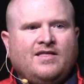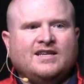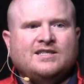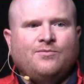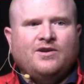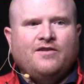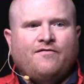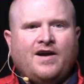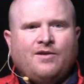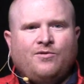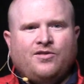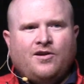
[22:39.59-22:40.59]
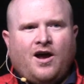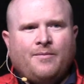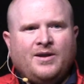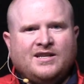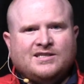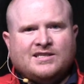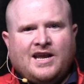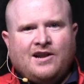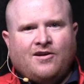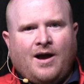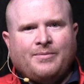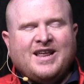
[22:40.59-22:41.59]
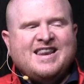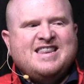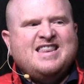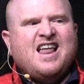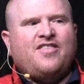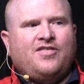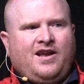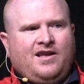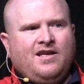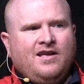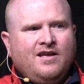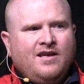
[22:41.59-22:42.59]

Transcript: Unless someone can find it with an automated scanner, I'm getting nothing.